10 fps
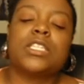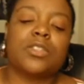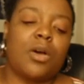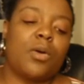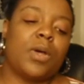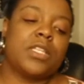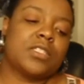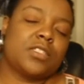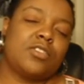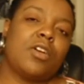So
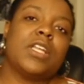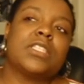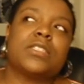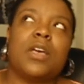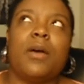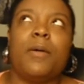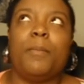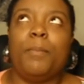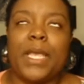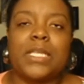it's you know it
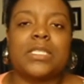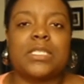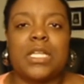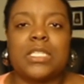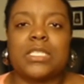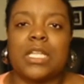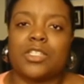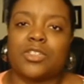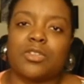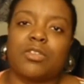makes sense that
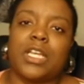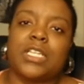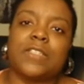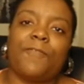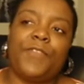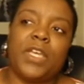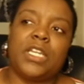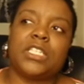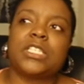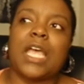the story isn't
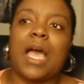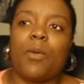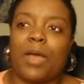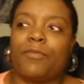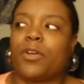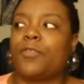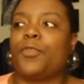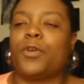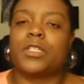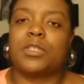finished. However,
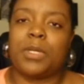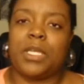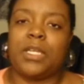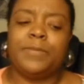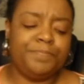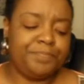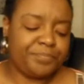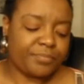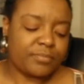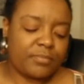for it to be
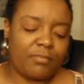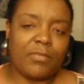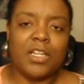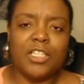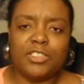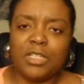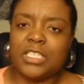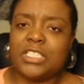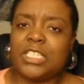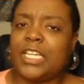a
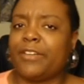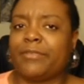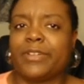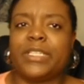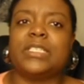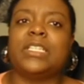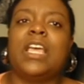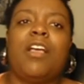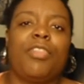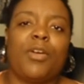trilogy and written
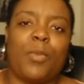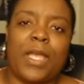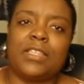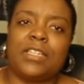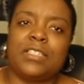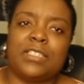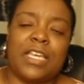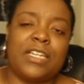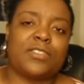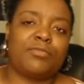the way that it
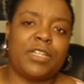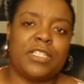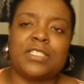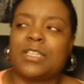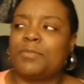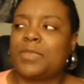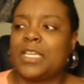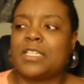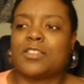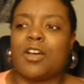that it's written, some
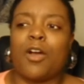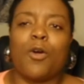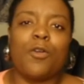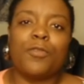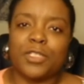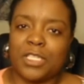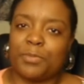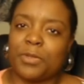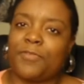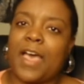things are
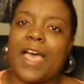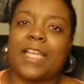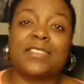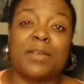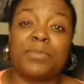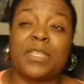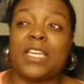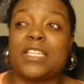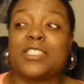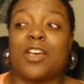oversimplified, some
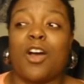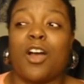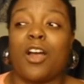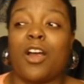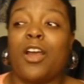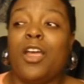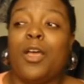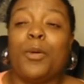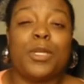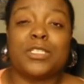things are
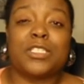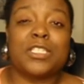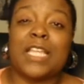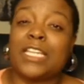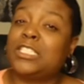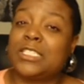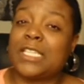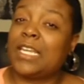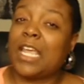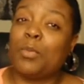it's just like she
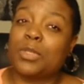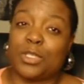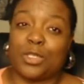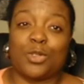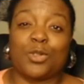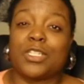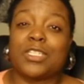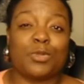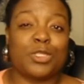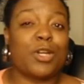sat down with a
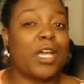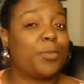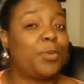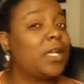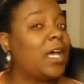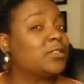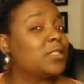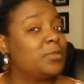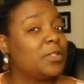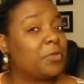thesaurus and was trying to pull out
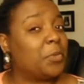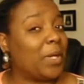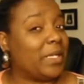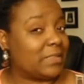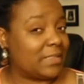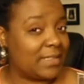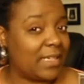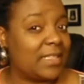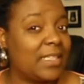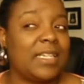some different ways to
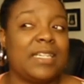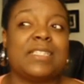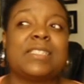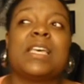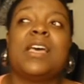say things